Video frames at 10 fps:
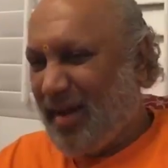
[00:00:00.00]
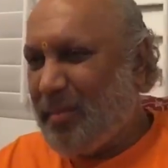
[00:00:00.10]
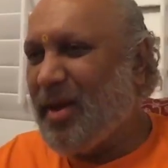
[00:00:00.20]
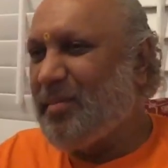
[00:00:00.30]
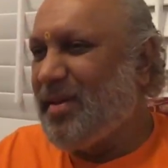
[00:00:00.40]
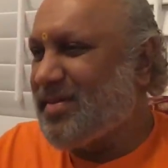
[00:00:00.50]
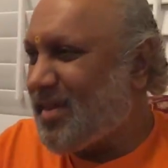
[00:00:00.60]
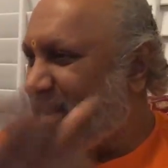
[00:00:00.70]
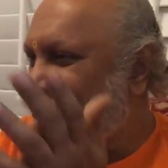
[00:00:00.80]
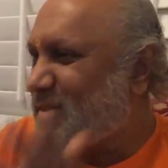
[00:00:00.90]
Ramayana means
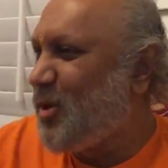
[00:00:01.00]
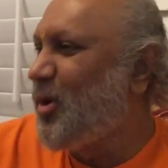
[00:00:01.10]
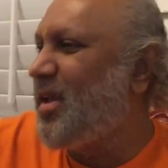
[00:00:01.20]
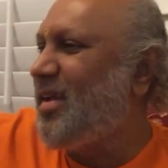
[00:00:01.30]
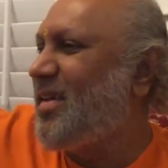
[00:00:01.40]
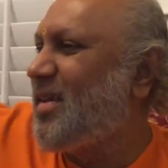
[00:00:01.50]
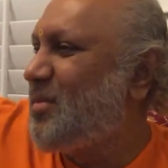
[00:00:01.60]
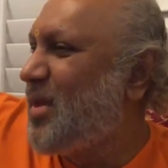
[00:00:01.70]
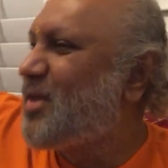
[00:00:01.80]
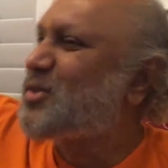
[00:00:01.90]
in a story, in
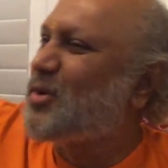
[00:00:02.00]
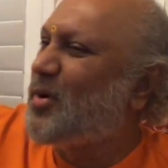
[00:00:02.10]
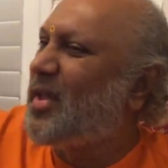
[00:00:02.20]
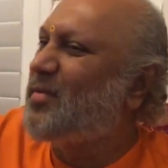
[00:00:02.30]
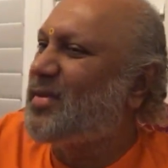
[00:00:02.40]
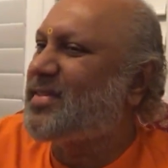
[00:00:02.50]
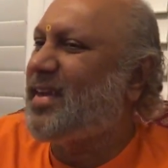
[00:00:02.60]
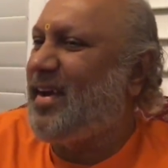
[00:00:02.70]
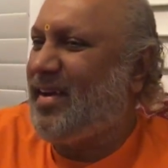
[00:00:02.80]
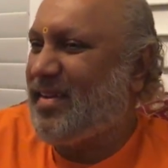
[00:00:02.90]
a big story you will
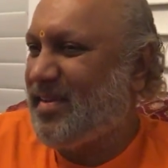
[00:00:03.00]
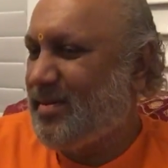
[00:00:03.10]
start.